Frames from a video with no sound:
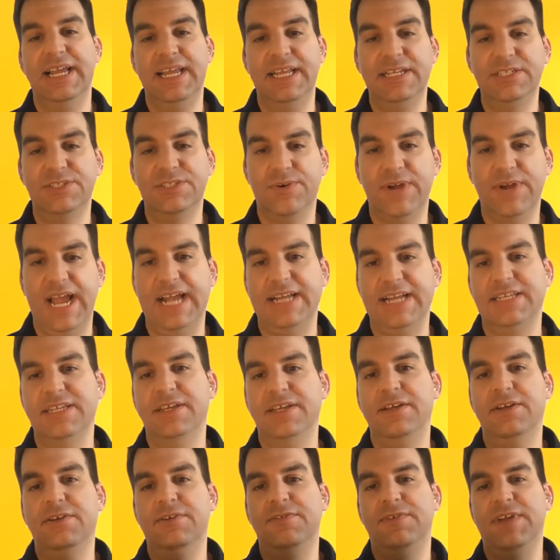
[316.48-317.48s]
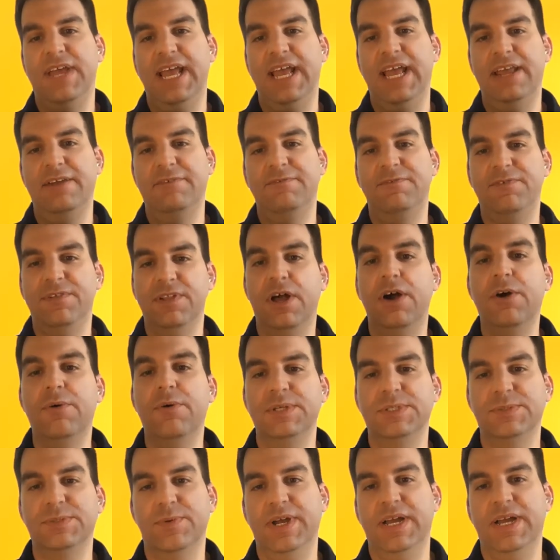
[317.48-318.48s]
interactive and flow
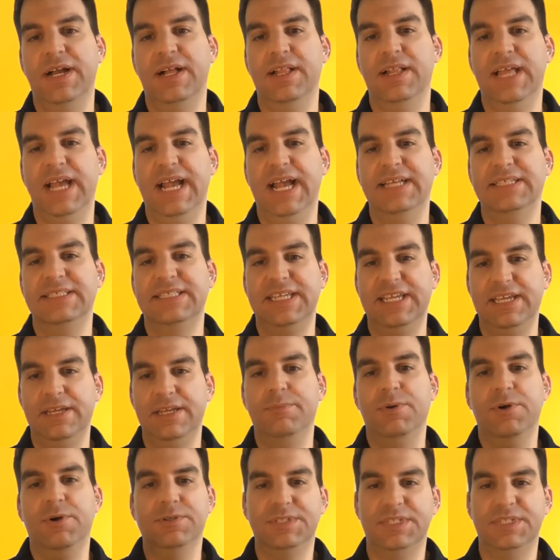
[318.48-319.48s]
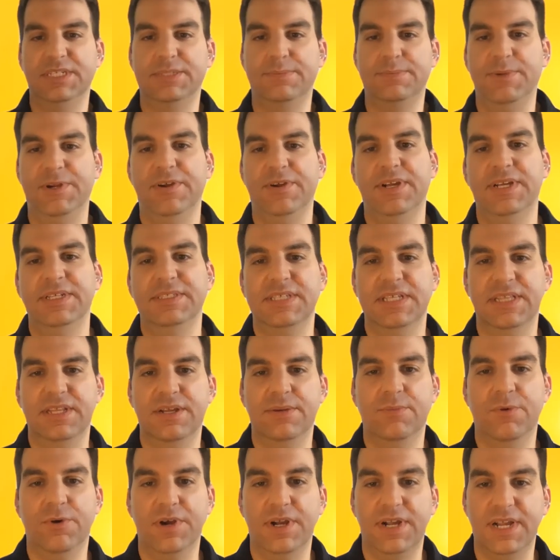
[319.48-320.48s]
as well as the in-person experience that
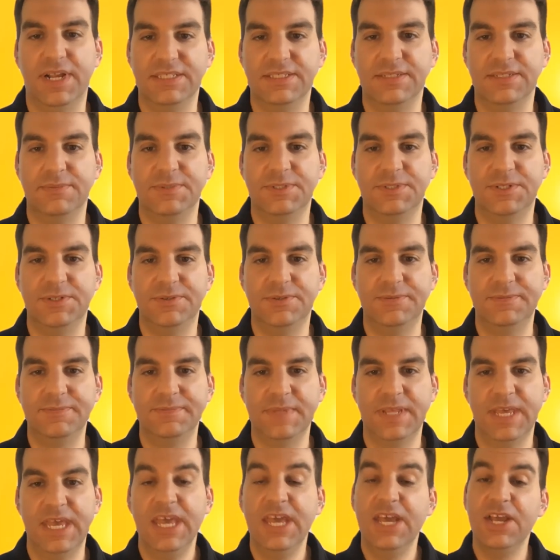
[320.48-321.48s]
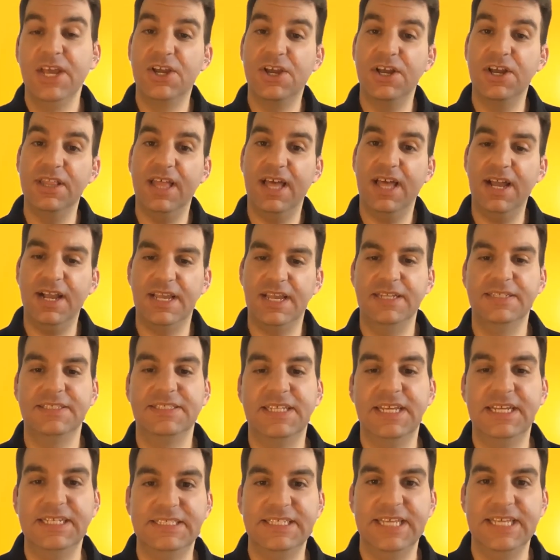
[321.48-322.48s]
they're more accustomed to. Good luck and
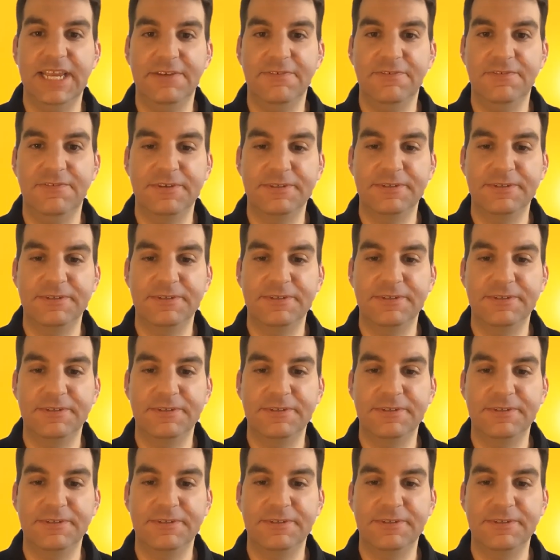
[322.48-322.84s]
stay safe.